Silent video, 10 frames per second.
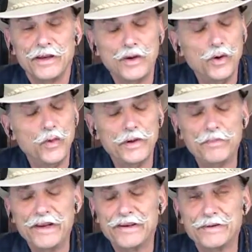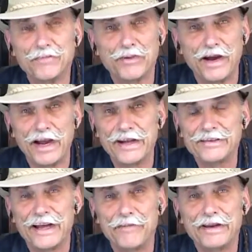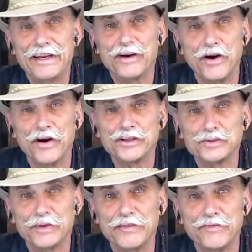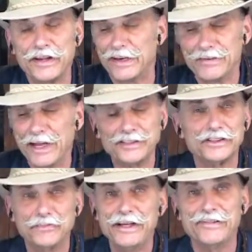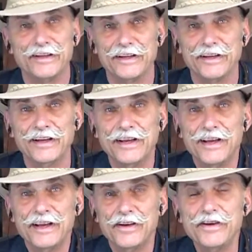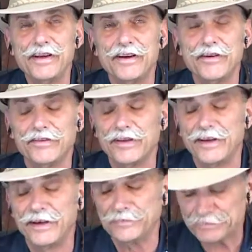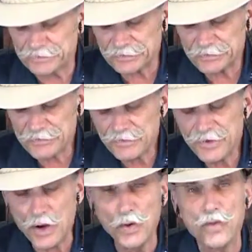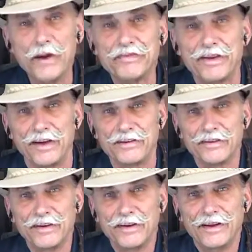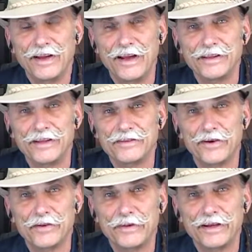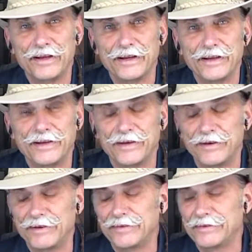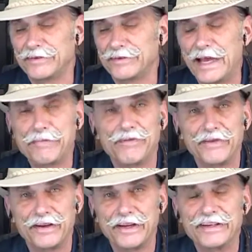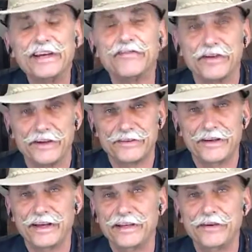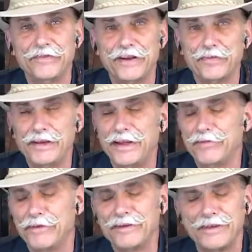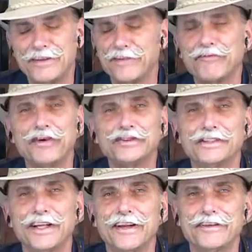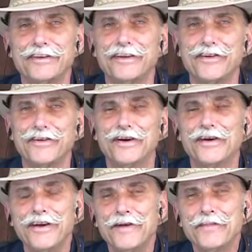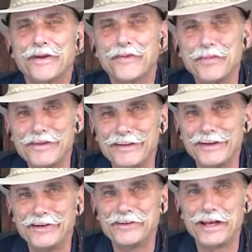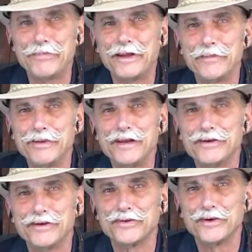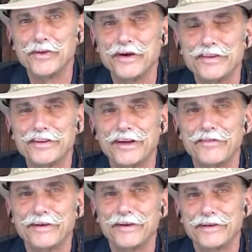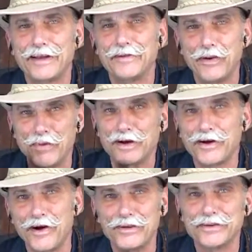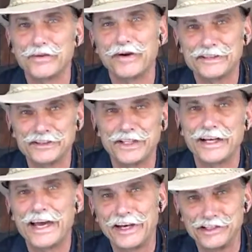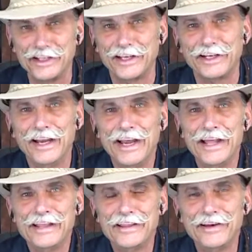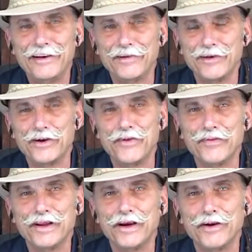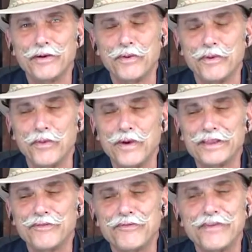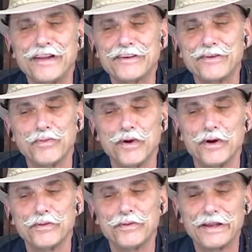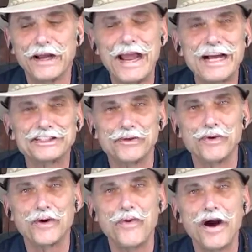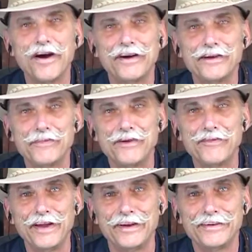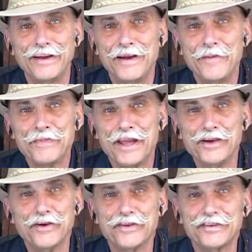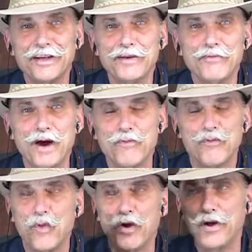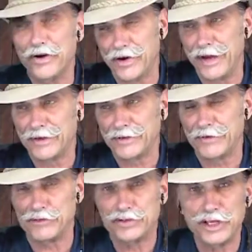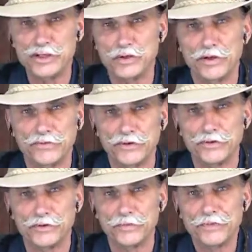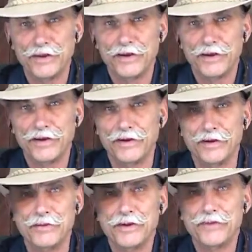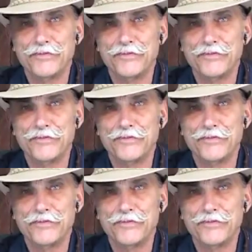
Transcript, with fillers: you would be surprised how many cars we fix. It's not just me saying that. You can get on the um, on websites uh, that talk about like uh, Napafix, Identifix, Identifix. We, we that's the first thing it says on there. We'll be sitting there typing in P0017, type down what causes it, what to check, how to check it. Then it'll look over there well, what the fixes were that actually required it to be fixed. And you'll see 497 change oil and filter. You know,